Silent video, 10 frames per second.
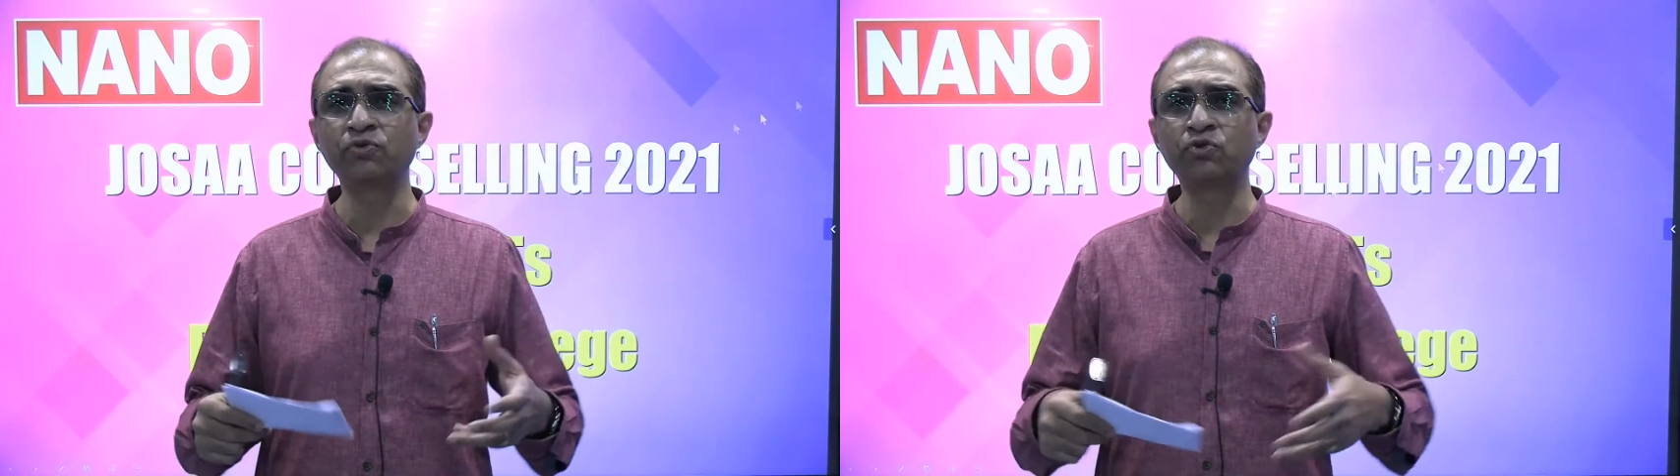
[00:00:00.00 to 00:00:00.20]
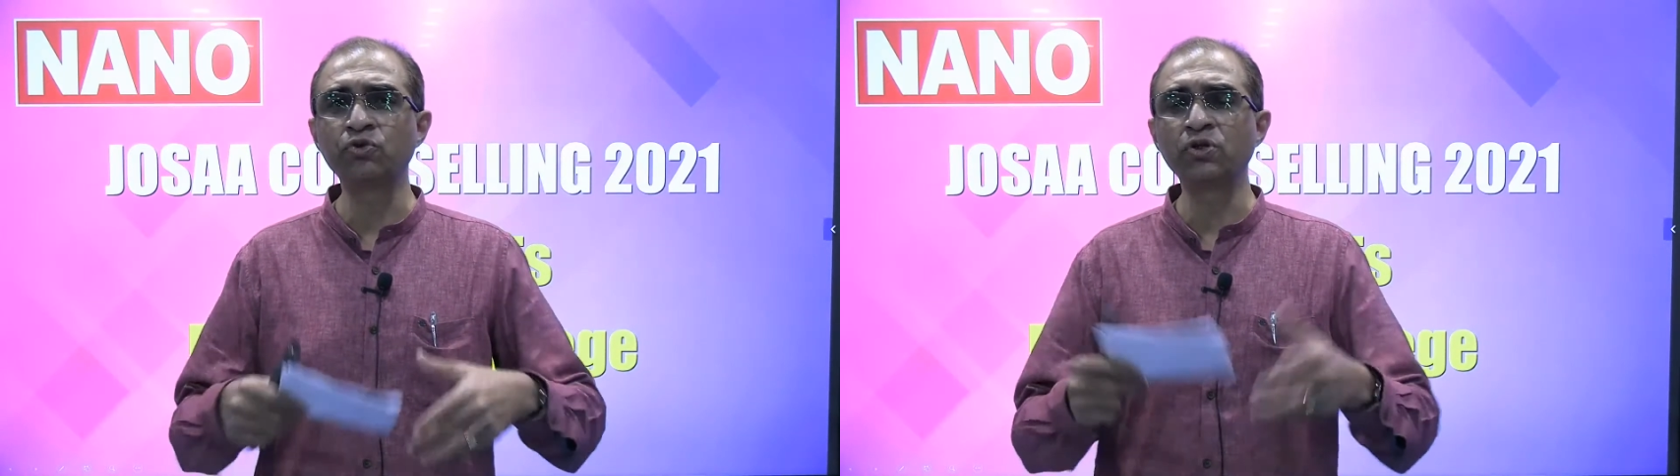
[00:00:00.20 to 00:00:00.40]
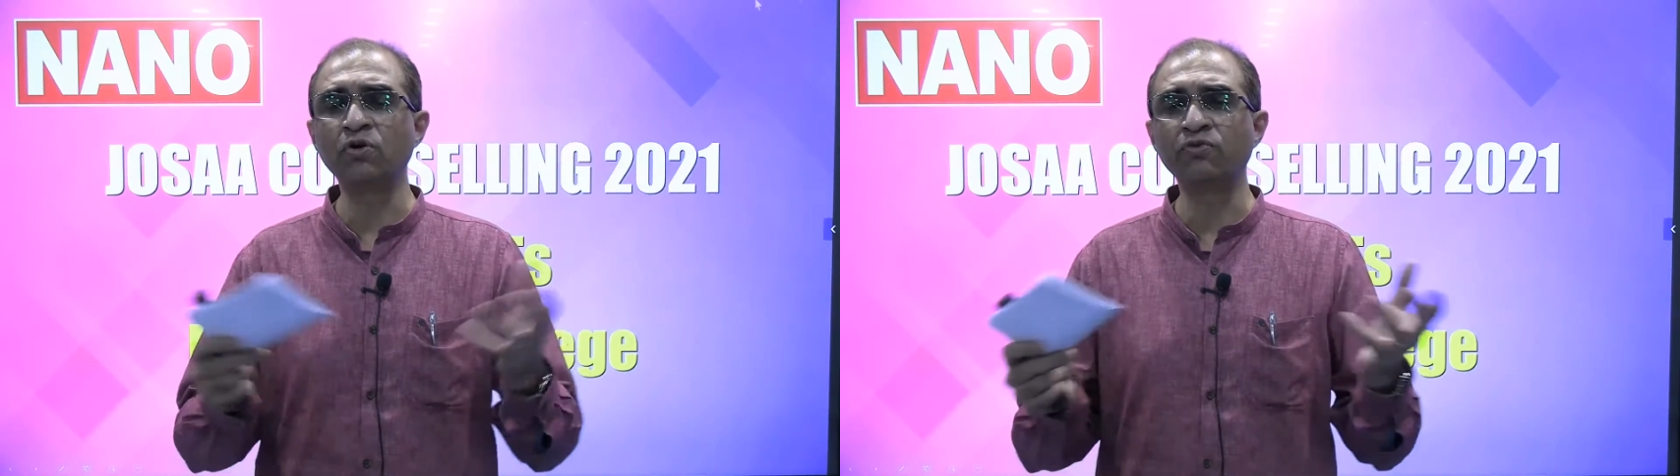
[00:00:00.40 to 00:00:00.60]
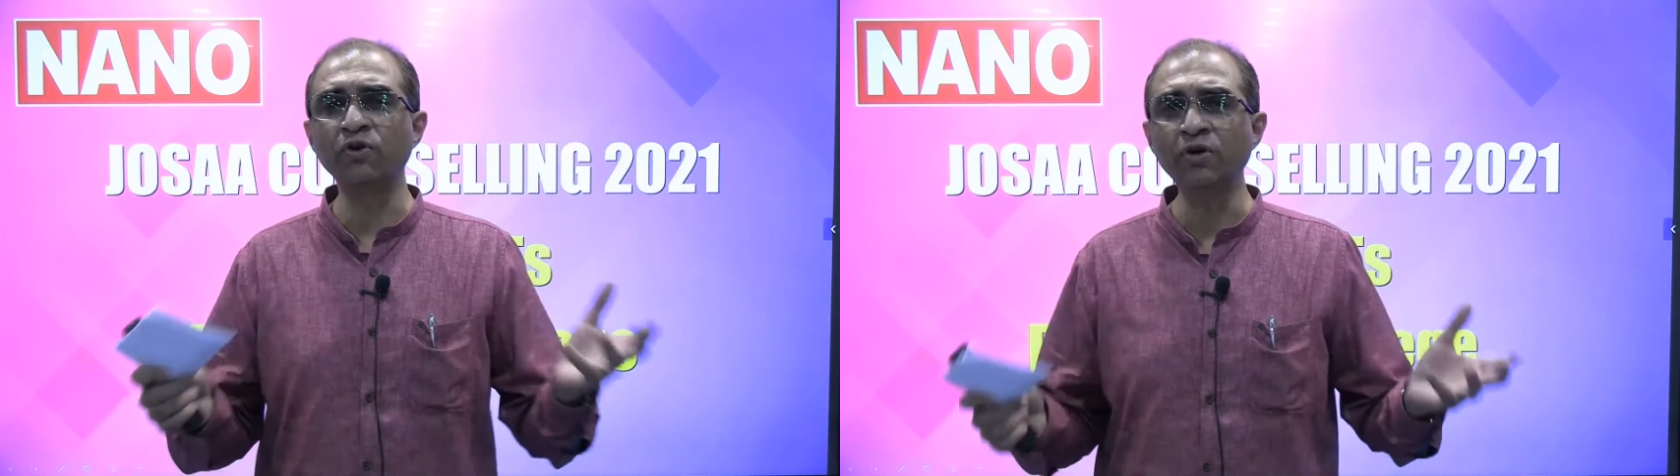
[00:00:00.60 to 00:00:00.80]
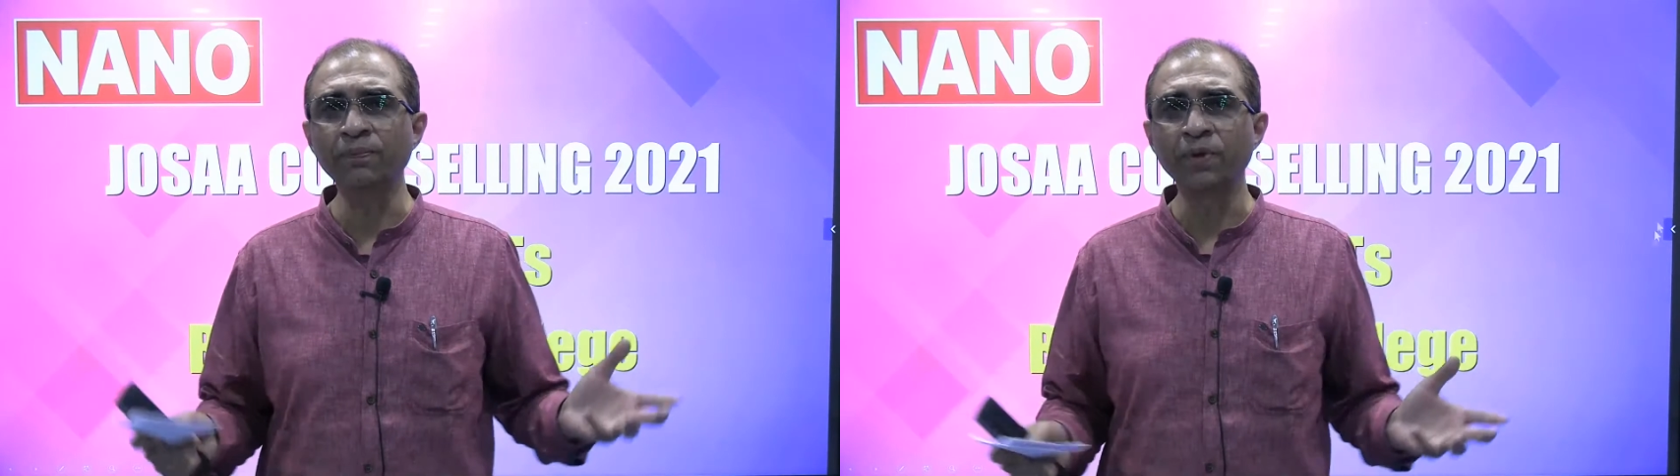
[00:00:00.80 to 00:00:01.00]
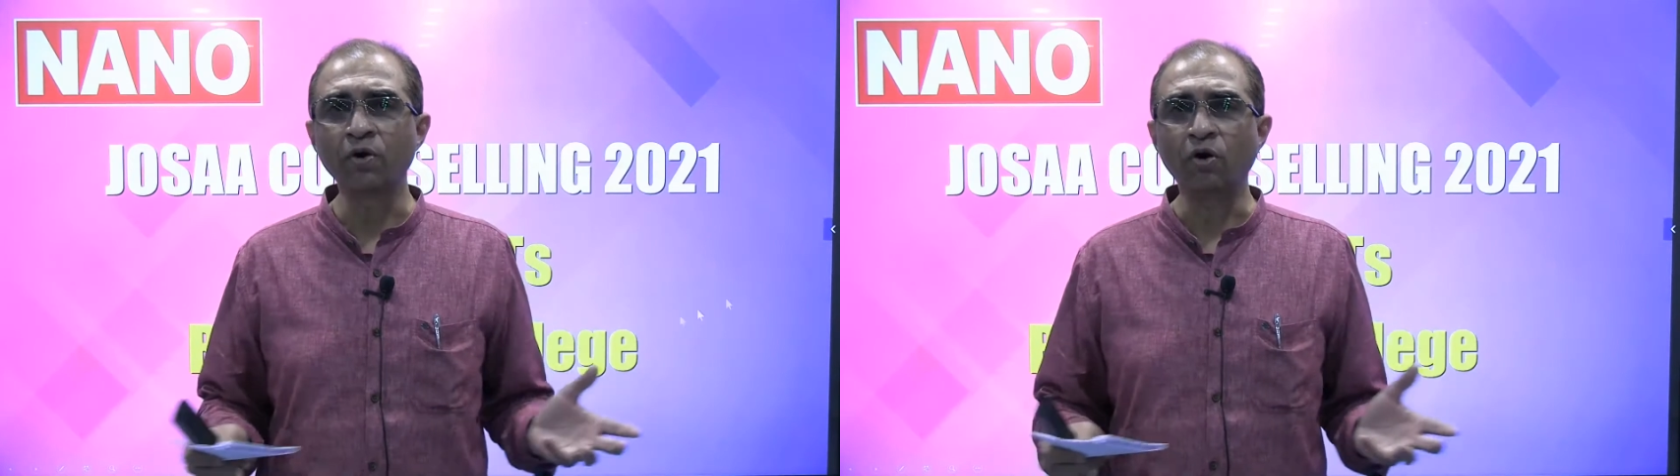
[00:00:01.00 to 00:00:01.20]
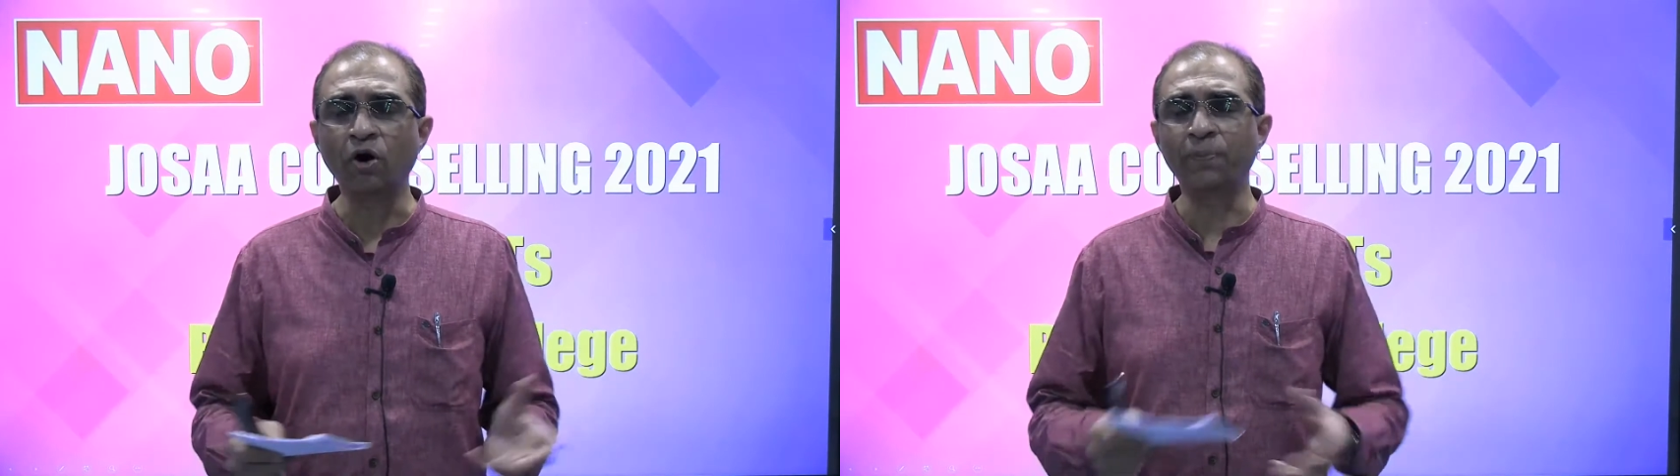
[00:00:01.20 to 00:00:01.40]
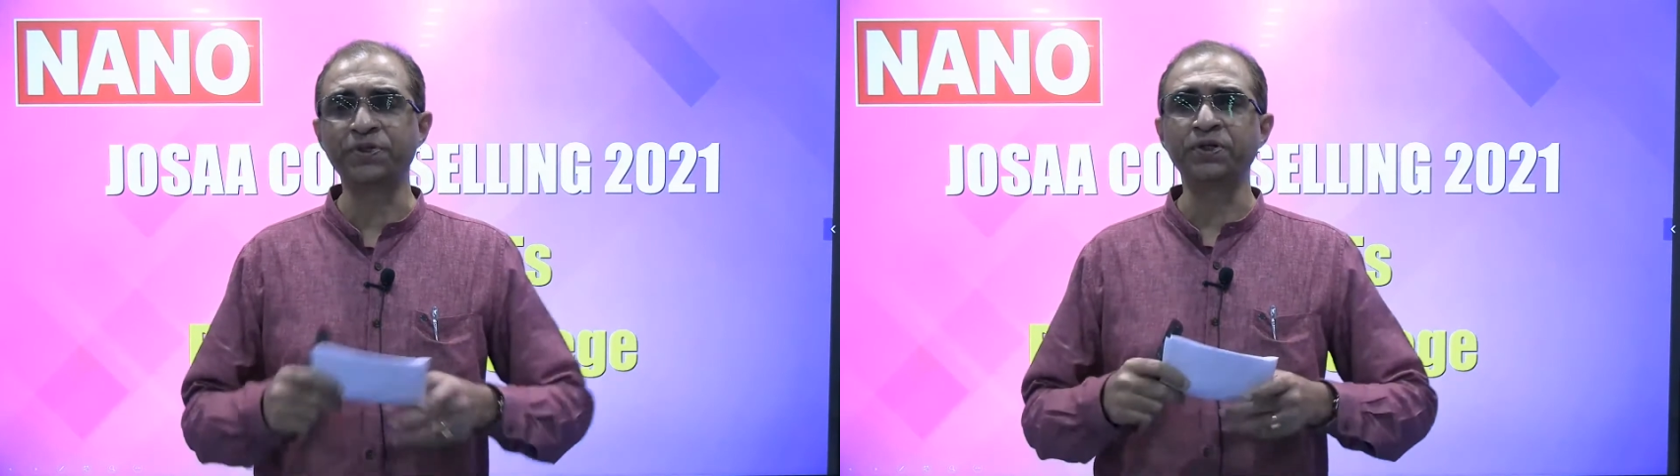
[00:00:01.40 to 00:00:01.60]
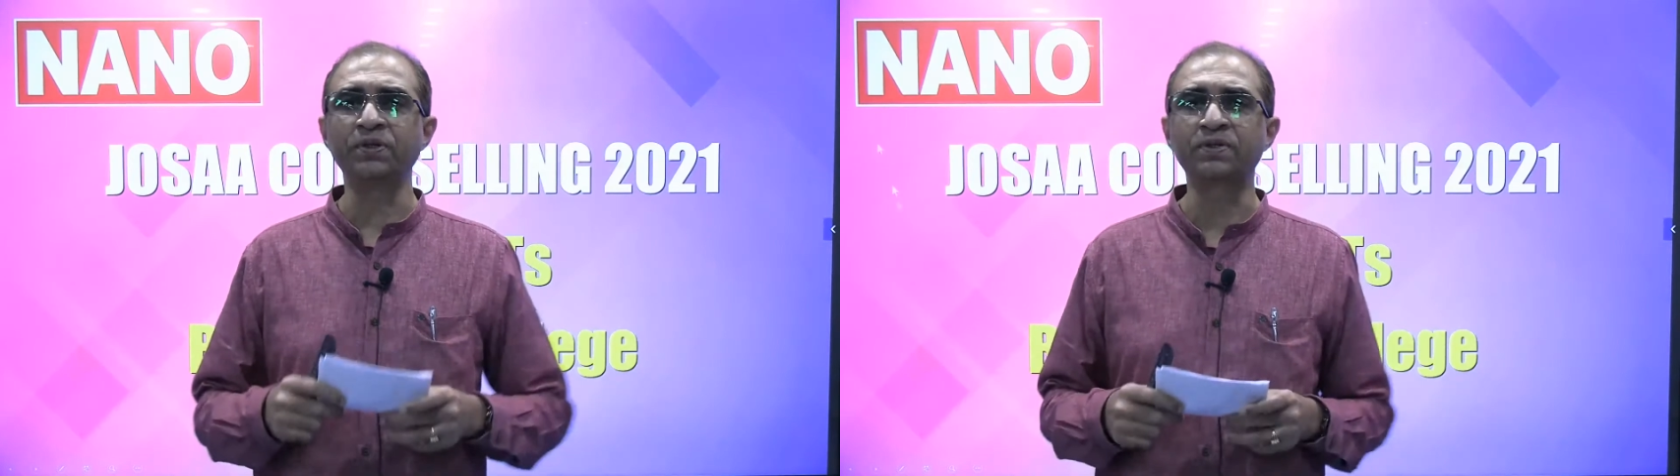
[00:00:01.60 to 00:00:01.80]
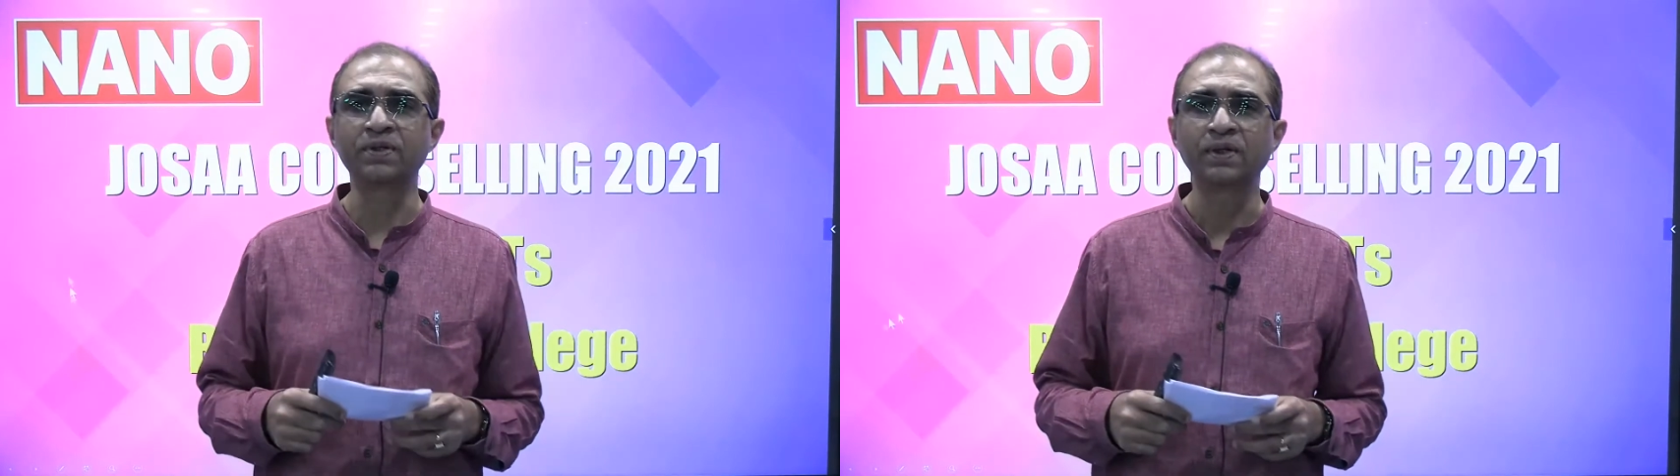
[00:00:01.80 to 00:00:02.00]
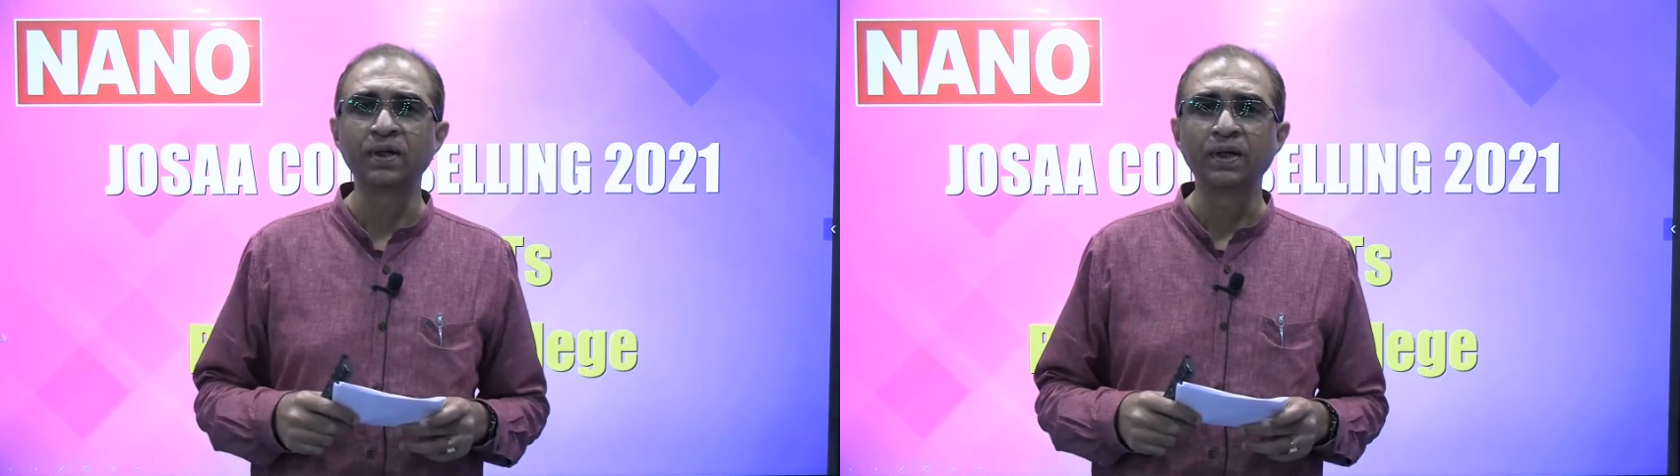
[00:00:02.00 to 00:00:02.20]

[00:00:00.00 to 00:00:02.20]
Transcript: choosing of your optionals.